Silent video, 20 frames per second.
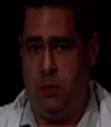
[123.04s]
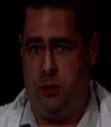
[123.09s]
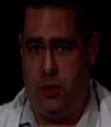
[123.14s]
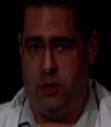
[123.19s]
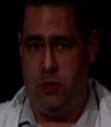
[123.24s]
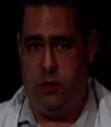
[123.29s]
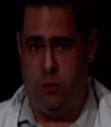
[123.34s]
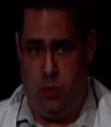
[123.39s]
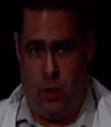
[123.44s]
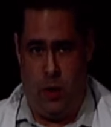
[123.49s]

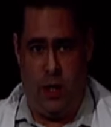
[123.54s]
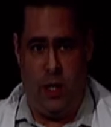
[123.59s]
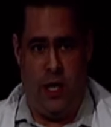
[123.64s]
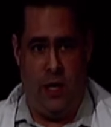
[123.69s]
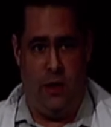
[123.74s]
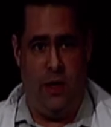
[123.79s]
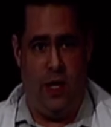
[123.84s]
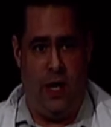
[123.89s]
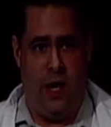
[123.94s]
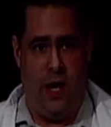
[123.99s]
Just want to
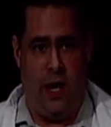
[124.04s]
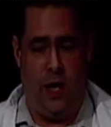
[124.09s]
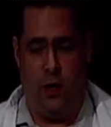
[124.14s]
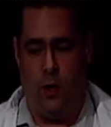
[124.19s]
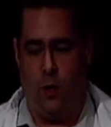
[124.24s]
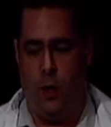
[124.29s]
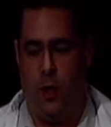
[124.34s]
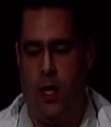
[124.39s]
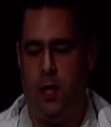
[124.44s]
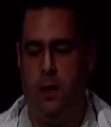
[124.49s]
get that out of the
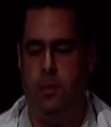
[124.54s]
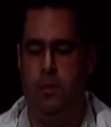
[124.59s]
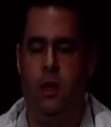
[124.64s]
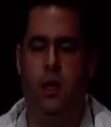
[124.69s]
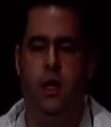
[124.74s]
way.